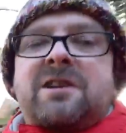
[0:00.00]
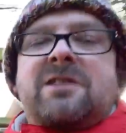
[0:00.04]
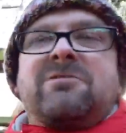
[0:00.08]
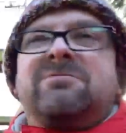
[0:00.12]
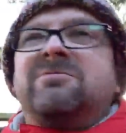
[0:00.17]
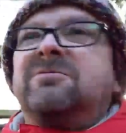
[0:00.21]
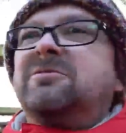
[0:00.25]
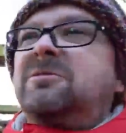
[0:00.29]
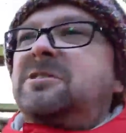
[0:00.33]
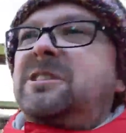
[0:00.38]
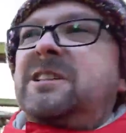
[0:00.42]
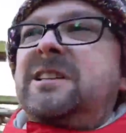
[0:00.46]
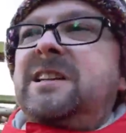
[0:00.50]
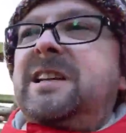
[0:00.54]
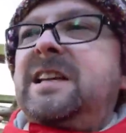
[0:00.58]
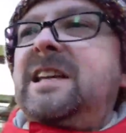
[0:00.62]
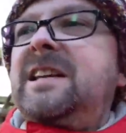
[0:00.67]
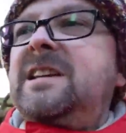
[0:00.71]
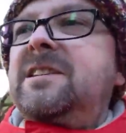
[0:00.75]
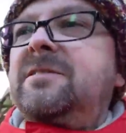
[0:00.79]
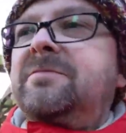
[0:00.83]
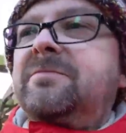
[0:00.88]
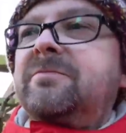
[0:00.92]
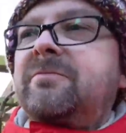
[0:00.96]
don't
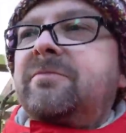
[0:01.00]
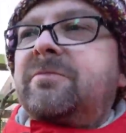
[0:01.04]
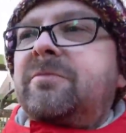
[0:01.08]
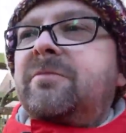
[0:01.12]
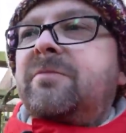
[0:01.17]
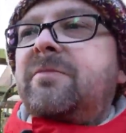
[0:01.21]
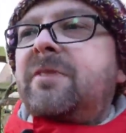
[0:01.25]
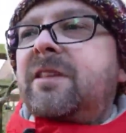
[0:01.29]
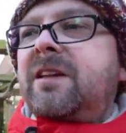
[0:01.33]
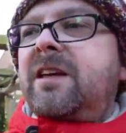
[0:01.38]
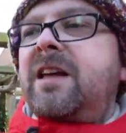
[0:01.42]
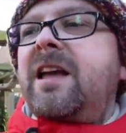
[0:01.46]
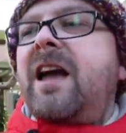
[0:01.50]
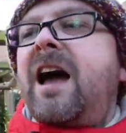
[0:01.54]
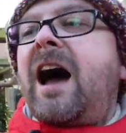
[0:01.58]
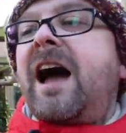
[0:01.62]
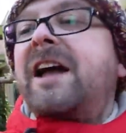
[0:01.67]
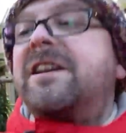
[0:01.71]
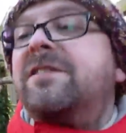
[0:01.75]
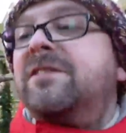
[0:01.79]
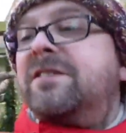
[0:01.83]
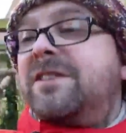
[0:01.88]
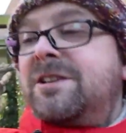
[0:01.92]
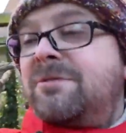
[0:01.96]
really. I
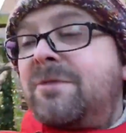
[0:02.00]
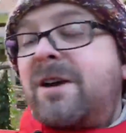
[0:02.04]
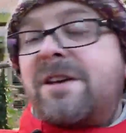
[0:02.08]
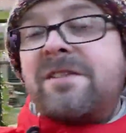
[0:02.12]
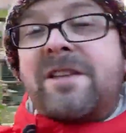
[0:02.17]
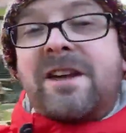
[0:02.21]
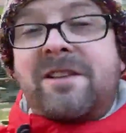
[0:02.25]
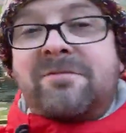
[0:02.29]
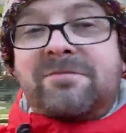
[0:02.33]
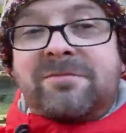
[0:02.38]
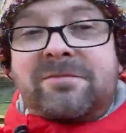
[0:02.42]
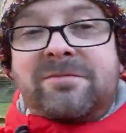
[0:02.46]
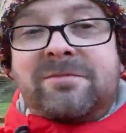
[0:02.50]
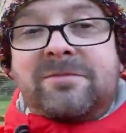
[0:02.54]
can see why the.